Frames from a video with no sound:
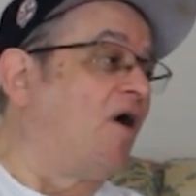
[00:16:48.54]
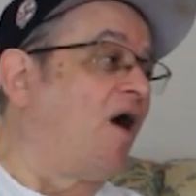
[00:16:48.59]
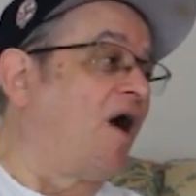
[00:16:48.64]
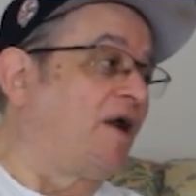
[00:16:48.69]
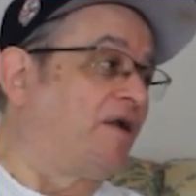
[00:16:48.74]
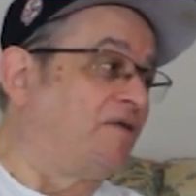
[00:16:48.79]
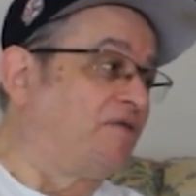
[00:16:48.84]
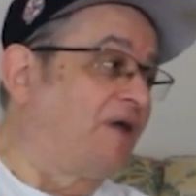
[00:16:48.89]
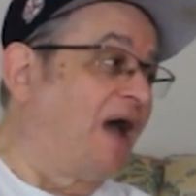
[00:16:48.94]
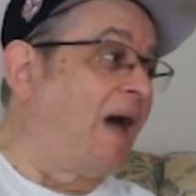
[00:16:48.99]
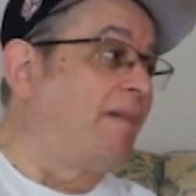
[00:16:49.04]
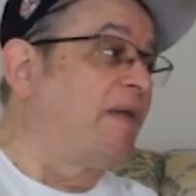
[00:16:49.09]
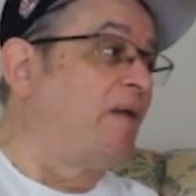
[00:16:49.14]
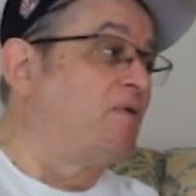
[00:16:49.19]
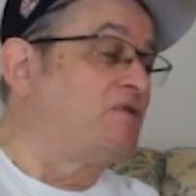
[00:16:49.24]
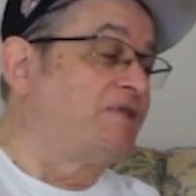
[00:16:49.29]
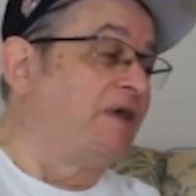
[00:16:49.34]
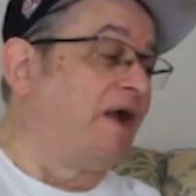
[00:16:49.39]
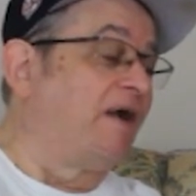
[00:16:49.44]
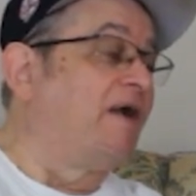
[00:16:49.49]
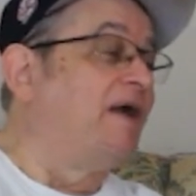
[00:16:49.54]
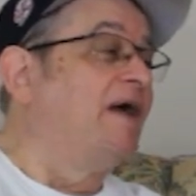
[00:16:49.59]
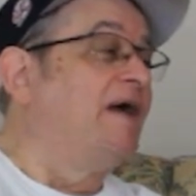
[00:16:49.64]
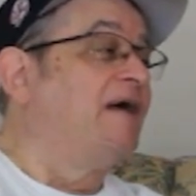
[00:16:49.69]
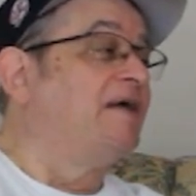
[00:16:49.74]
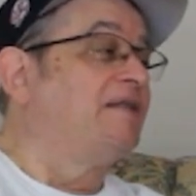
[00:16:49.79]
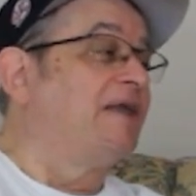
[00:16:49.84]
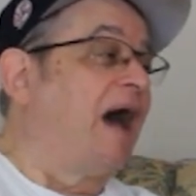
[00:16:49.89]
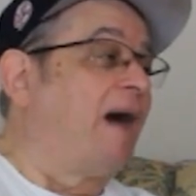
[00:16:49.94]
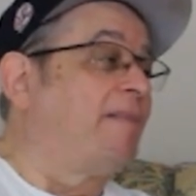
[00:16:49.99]
the Garden. Tommy was there.
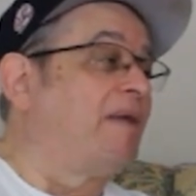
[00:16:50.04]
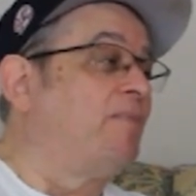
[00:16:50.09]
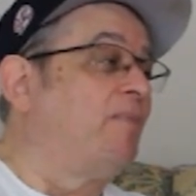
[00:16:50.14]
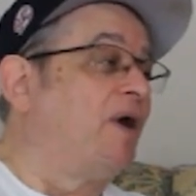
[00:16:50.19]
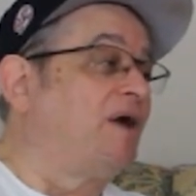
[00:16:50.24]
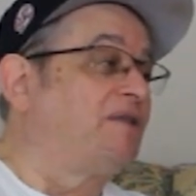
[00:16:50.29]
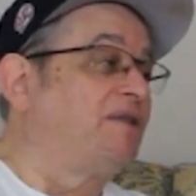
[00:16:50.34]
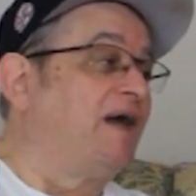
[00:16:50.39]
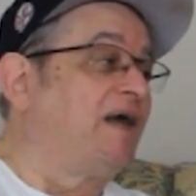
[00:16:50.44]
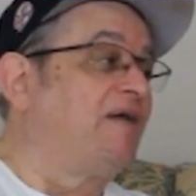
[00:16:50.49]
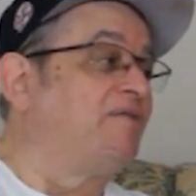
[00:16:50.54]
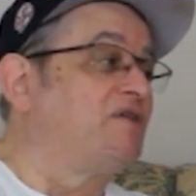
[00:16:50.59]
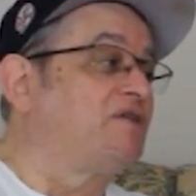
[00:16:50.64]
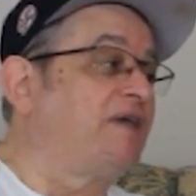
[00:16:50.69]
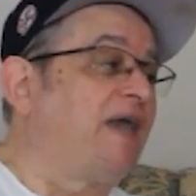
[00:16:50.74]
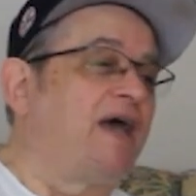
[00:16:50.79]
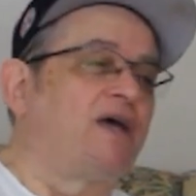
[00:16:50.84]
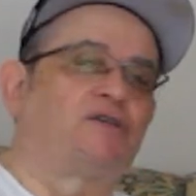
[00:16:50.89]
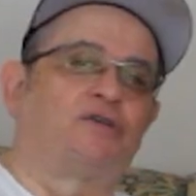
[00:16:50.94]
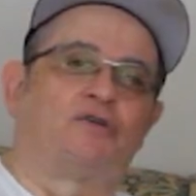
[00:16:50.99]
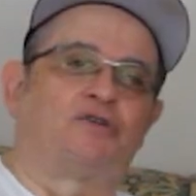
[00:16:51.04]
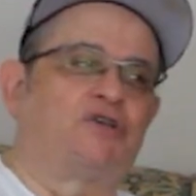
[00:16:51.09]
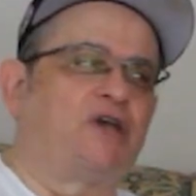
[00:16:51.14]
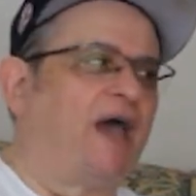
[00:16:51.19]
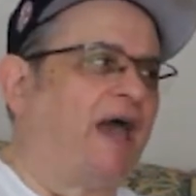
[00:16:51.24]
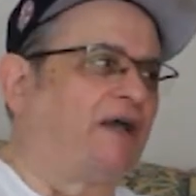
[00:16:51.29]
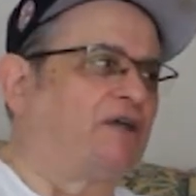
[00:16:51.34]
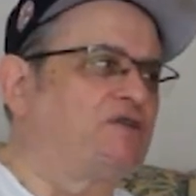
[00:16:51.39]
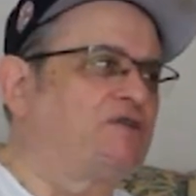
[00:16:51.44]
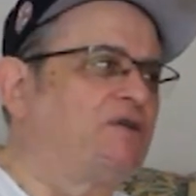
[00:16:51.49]
Tommy bought 10 of his canceled
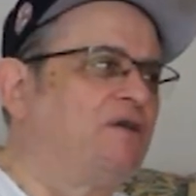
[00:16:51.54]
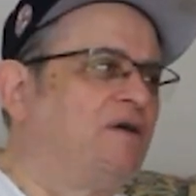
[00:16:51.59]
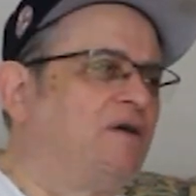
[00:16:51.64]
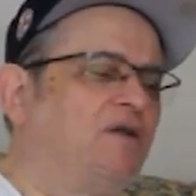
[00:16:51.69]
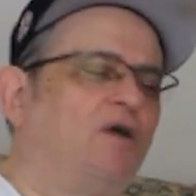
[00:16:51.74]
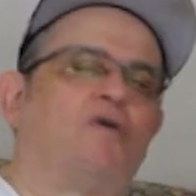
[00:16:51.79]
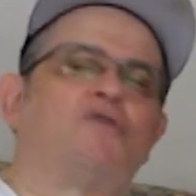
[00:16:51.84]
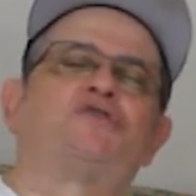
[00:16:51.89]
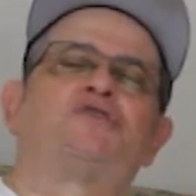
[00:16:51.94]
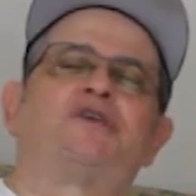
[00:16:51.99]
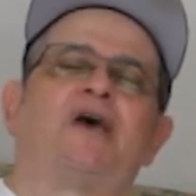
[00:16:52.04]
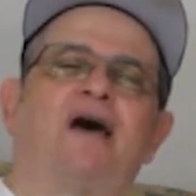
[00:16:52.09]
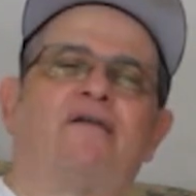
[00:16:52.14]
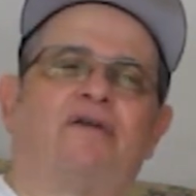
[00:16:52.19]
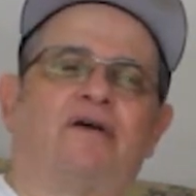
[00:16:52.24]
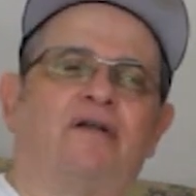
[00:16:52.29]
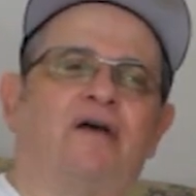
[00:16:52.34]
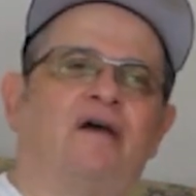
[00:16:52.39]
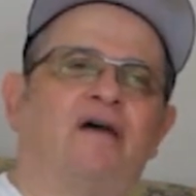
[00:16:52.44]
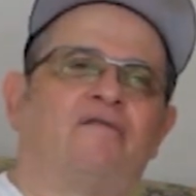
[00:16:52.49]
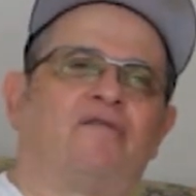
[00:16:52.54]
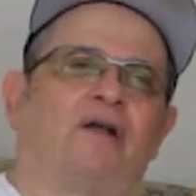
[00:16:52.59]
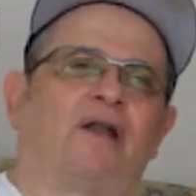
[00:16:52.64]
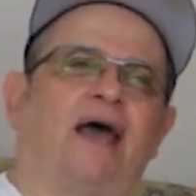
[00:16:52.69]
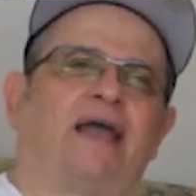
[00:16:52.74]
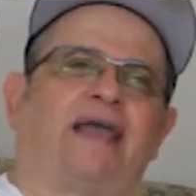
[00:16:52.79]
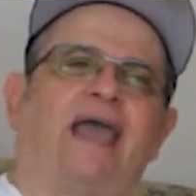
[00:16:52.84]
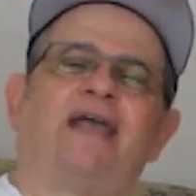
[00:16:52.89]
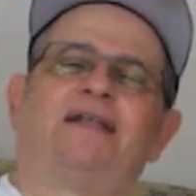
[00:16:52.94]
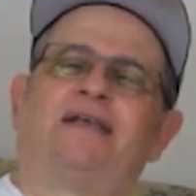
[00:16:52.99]
checks. No, 7
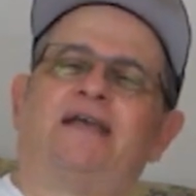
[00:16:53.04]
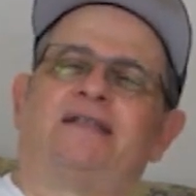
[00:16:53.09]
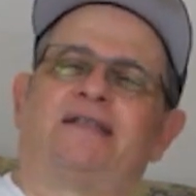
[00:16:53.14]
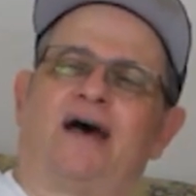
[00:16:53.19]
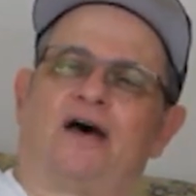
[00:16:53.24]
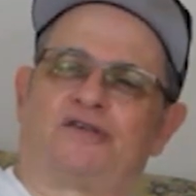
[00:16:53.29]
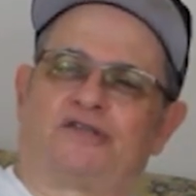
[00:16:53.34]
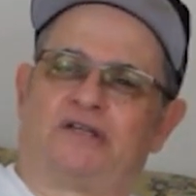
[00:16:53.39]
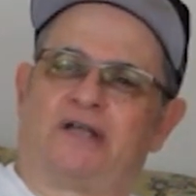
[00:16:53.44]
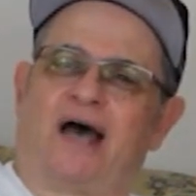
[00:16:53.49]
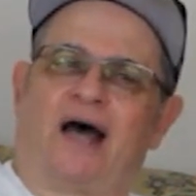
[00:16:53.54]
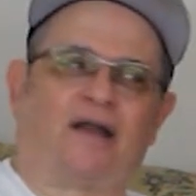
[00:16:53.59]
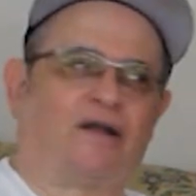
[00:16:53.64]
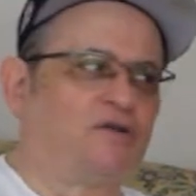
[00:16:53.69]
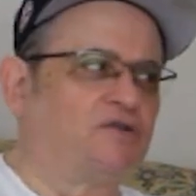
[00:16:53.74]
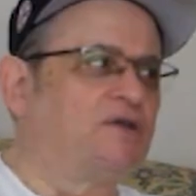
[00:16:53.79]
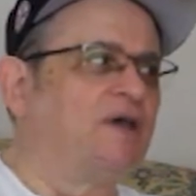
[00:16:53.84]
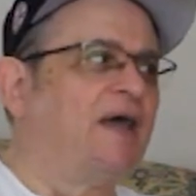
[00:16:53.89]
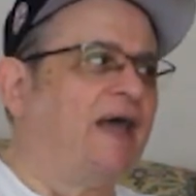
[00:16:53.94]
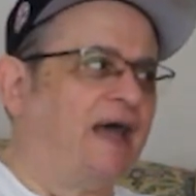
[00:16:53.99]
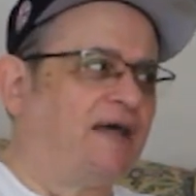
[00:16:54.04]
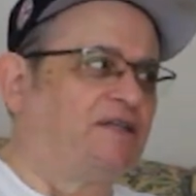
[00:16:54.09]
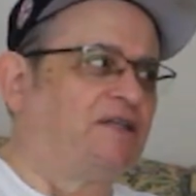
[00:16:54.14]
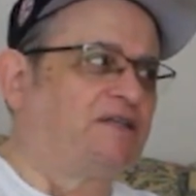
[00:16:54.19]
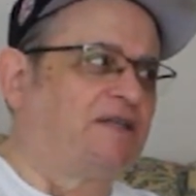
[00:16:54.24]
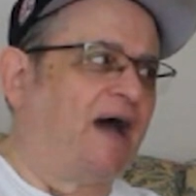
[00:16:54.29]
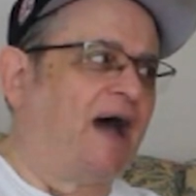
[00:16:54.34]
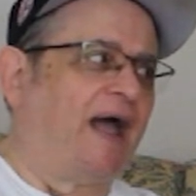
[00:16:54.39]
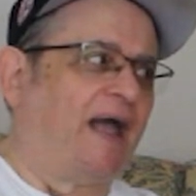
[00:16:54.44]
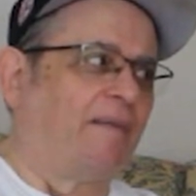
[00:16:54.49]
for like $18,000 at
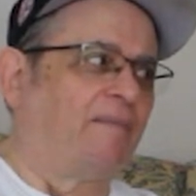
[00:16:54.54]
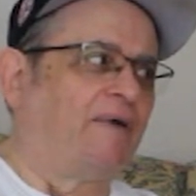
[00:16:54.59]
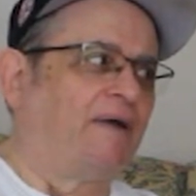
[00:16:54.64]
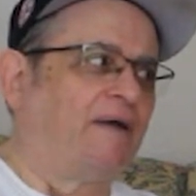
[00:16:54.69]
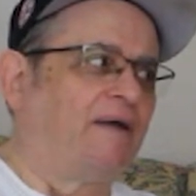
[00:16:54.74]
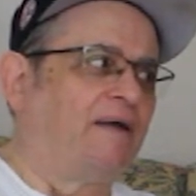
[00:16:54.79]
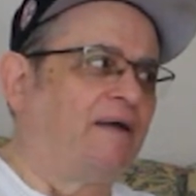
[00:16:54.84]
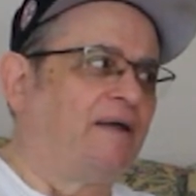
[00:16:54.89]
the time.